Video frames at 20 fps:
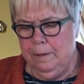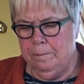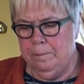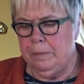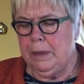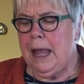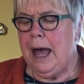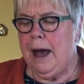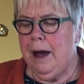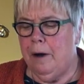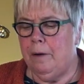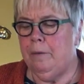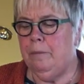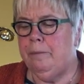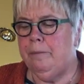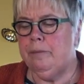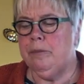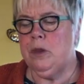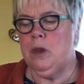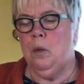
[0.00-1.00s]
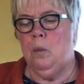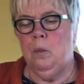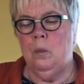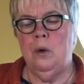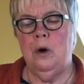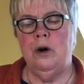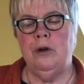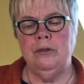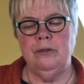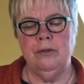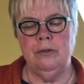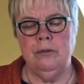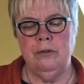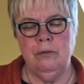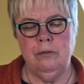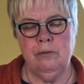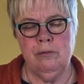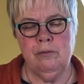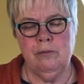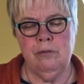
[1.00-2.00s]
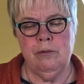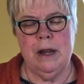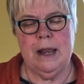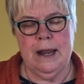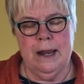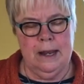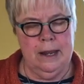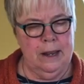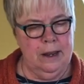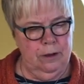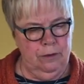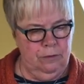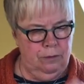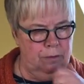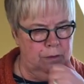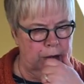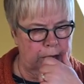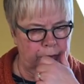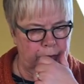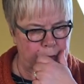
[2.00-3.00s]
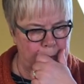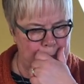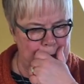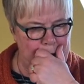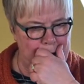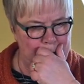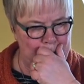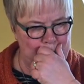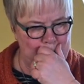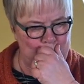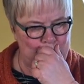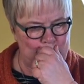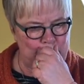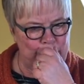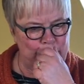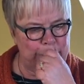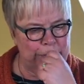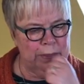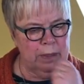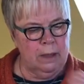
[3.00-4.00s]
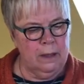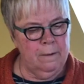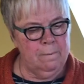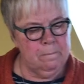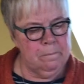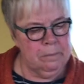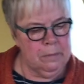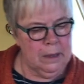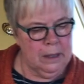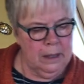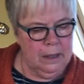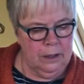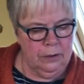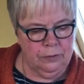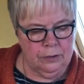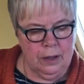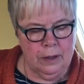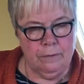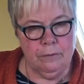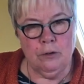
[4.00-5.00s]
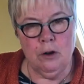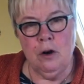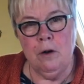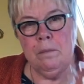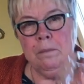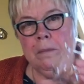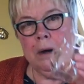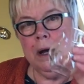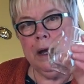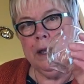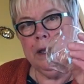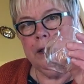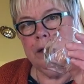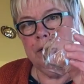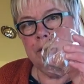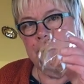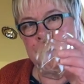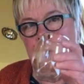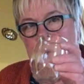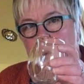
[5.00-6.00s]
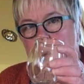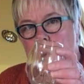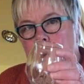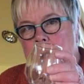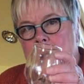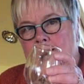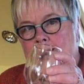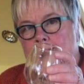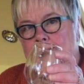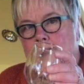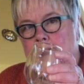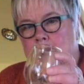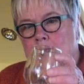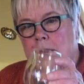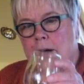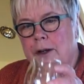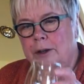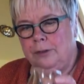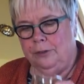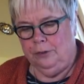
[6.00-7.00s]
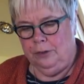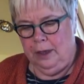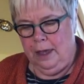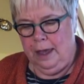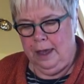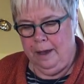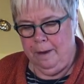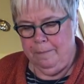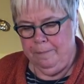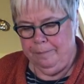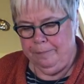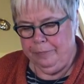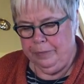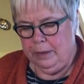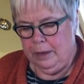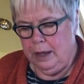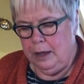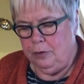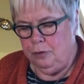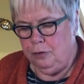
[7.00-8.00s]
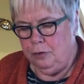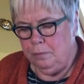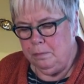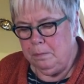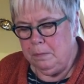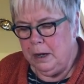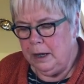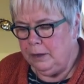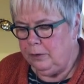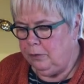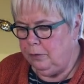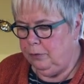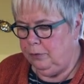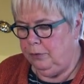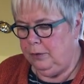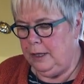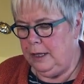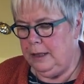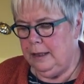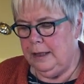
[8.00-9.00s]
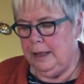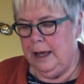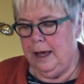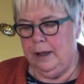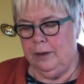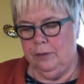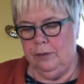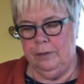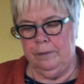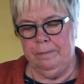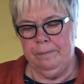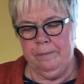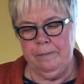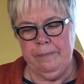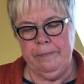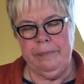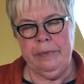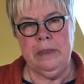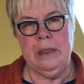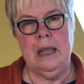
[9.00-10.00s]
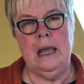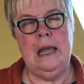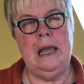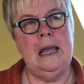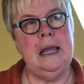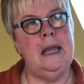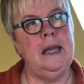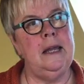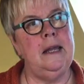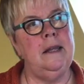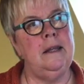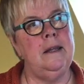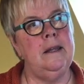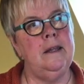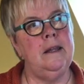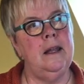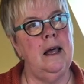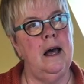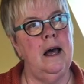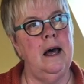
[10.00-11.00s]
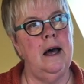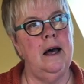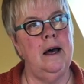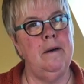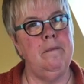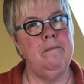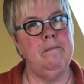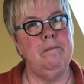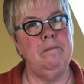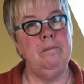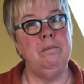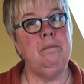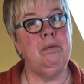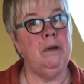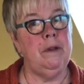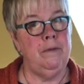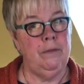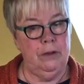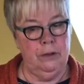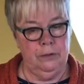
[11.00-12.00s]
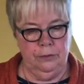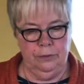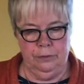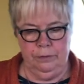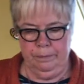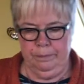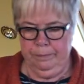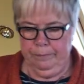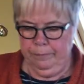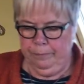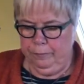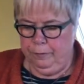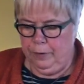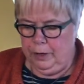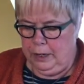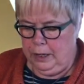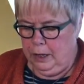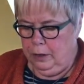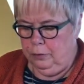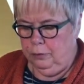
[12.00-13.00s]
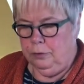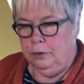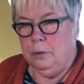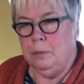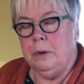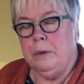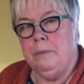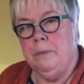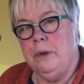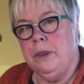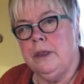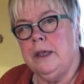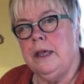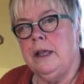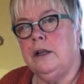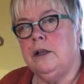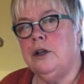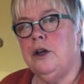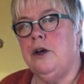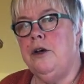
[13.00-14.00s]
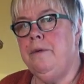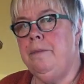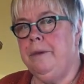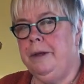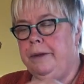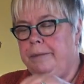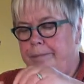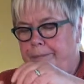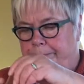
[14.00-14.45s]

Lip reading: Now, what really interests me is I've got my Norland glass here, and you might have seen that in previous videos, the one with Kilchoman,